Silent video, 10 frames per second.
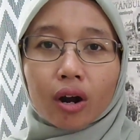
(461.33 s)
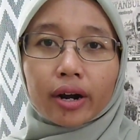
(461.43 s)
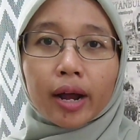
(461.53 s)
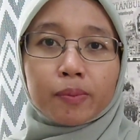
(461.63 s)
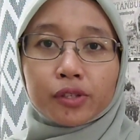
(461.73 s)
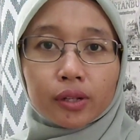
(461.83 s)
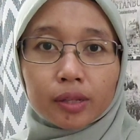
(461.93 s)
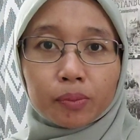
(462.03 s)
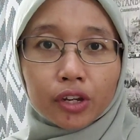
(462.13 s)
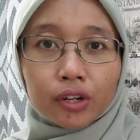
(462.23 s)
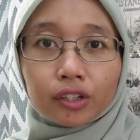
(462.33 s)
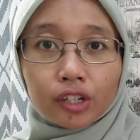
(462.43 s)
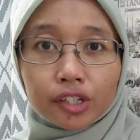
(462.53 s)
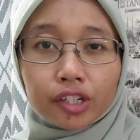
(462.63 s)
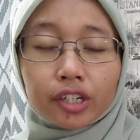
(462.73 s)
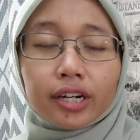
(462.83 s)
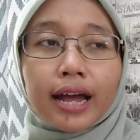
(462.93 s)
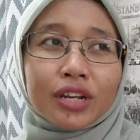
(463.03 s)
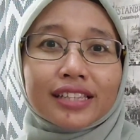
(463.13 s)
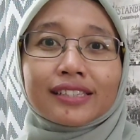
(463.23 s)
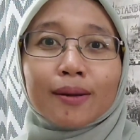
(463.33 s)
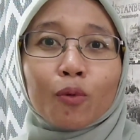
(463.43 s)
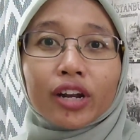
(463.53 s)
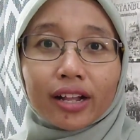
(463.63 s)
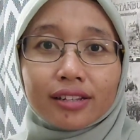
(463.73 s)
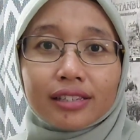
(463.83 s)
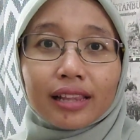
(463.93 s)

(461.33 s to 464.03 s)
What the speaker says: are absolute beginner learner, we need someone else.